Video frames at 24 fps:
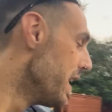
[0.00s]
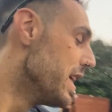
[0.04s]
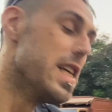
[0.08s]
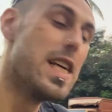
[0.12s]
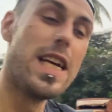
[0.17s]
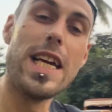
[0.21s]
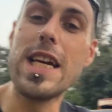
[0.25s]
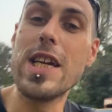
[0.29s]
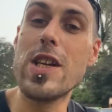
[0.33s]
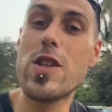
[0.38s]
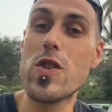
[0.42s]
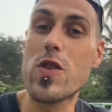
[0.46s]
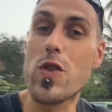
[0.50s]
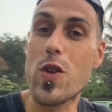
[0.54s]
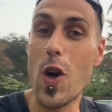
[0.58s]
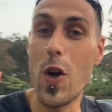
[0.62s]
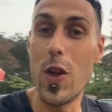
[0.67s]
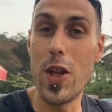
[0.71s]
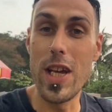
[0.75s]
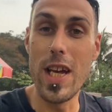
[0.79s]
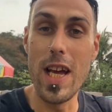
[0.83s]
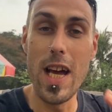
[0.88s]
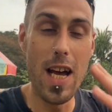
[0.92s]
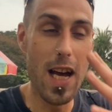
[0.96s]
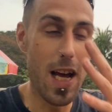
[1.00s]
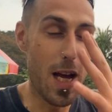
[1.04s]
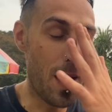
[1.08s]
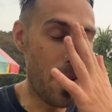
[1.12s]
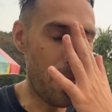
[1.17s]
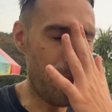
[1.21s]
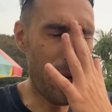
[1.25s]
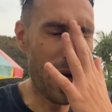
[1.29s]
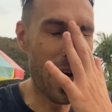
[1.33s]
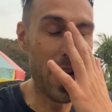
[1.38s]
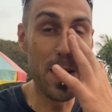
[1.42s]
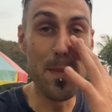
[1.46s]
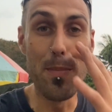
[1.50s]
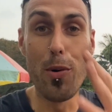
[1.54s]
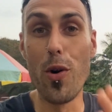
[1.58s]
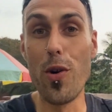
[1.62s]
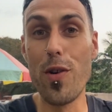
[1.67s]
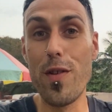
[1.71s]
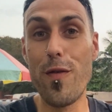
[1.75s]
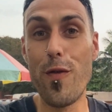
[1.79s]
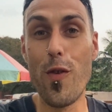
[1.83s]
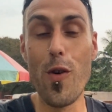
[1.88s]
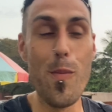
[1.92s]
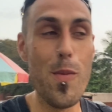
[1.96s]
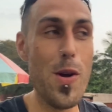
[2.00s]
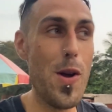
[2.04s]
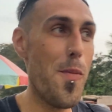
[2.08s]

He just got the pani puri for me.